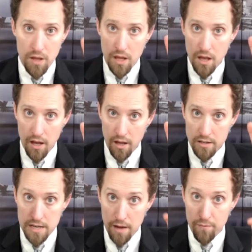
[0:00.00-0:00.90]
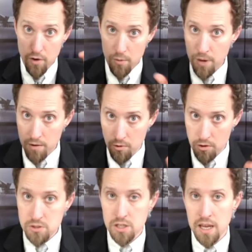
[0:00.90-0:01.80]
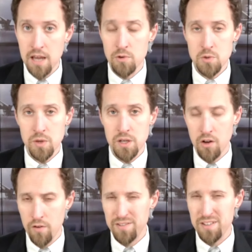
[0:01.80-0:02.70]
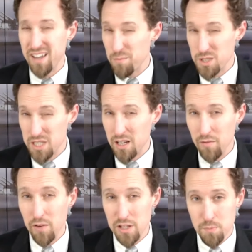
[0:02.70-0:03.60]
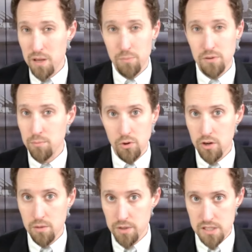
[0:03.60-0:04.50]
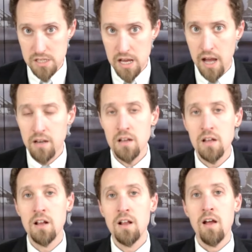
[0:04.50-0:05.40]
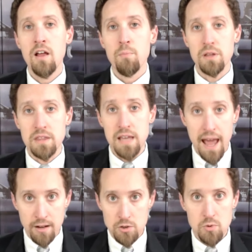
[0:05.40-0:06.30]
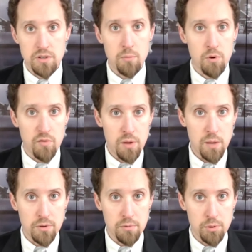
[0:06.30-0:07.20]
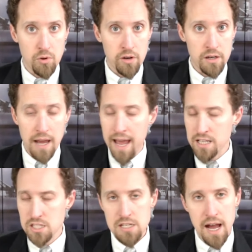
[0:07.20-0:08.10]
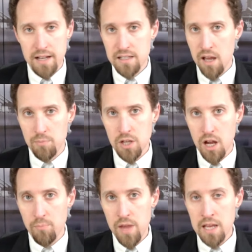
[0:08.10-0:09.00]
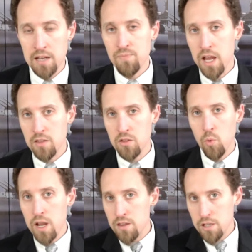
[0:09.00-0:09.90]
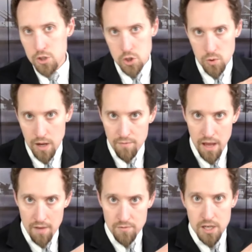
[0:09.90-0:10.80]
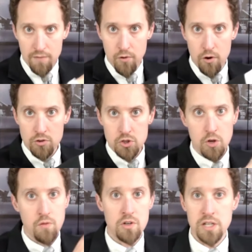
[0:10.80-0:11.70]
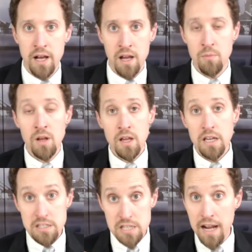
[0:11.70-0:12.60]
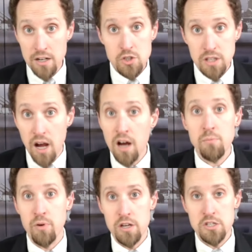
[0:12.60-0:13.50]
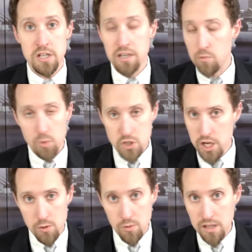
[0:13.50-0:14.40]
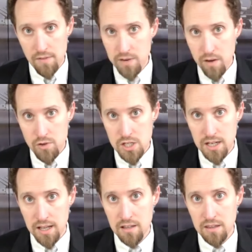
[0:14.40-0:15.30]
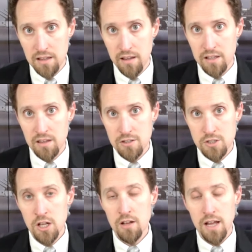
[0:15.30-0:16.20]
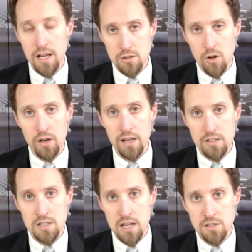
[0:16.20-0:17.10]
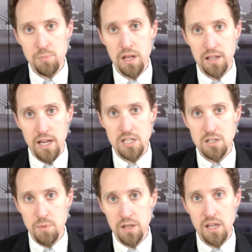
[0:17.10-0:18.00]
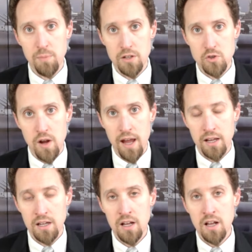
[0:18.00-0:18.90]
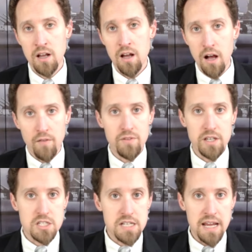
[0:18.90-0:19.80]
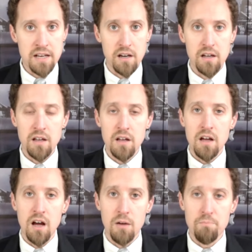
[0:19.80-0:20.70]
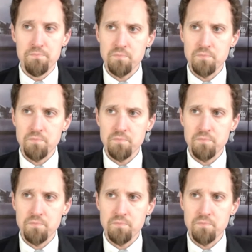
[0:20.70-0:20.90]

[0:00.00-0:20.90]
uh, non-farm payrolls again, which we oftentimes think of as people employed, but it's not. But the actual number of people employed has not kept up, and and the way these two have have diverged over time is actually unprecedented. We genuinely have never seen anything like this as long as as BLS has been keeping track of this data. Um,